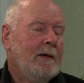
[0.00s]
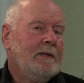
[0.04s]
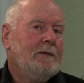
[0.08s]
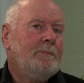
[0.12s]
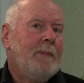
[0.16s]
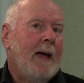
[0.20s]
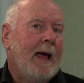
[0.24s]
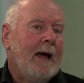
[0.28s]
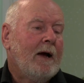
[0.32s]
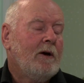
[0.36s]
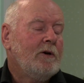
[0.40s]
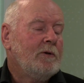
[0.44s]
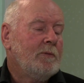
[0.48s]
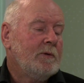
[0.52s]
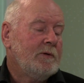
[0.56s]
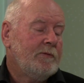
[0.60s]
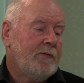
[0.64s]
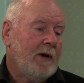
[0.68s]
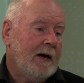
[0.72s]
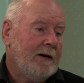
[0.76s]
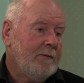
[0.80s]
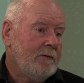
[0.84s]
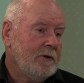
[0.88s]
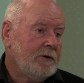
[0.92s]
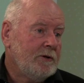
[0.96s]
he's back onto his
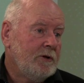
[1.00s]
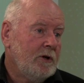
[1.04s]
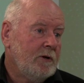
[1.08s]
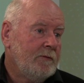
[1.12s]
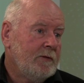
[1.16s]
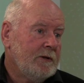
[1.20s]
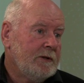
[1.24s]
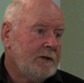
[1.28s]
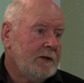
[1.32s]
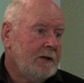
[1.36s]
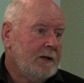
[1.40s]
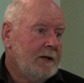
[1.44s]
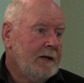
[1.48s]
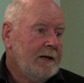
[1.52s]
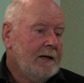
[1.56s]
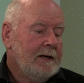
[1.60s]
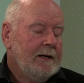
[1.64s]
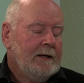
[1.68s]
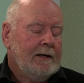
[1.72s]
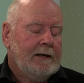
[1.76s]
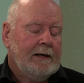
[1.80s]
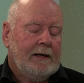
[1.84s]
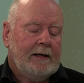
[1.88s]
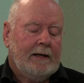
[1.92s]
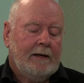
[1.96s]
favourite surface.
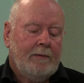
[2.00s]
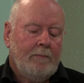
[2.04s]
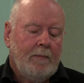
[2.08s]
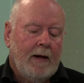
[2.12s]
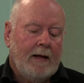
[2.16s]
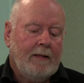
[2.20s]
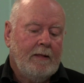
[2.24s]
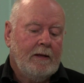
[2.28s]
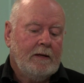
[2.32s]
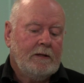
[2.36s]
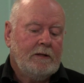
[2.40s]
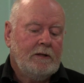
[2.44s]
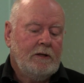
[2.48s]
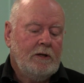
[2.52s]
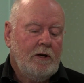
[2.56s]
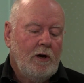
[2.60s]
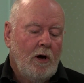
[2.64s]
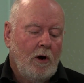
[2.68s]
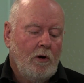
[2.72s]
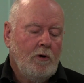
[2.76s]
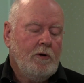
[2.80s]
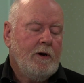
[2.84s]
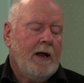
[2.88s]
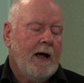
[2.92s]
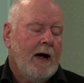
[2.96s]
And there's
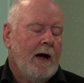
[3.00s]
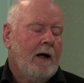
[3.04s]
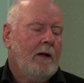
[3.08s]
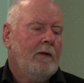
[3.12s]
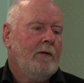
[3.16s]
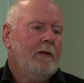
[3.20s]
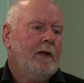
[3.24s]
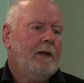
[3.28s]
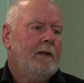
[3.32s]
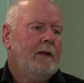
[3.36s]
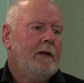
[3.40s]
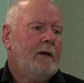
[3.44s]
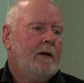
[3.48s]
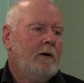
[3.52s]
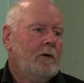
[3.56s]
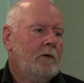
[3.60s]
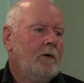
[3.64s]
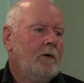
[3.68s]
no doubt that the